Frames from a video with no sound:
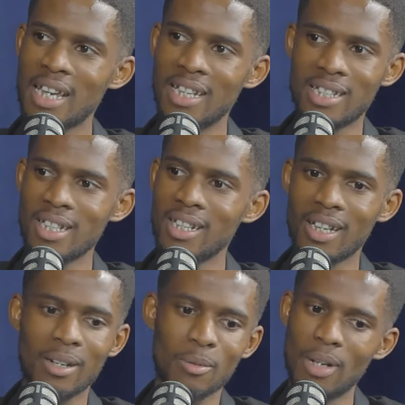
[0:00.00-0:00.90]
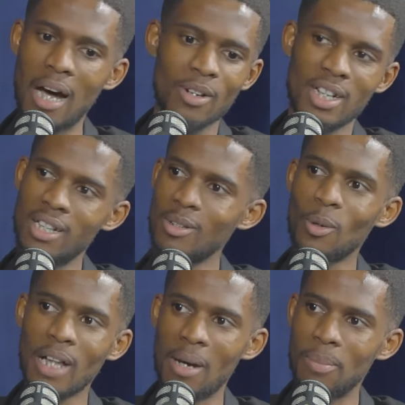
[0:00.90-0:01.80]
idea, and how did it
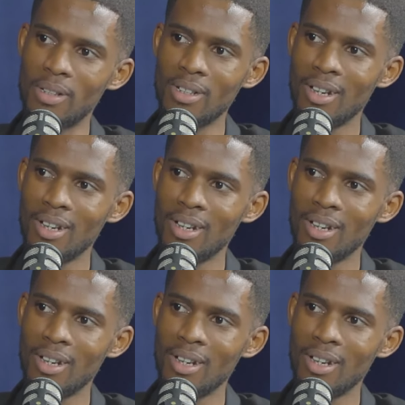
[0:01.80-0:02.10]
all happen?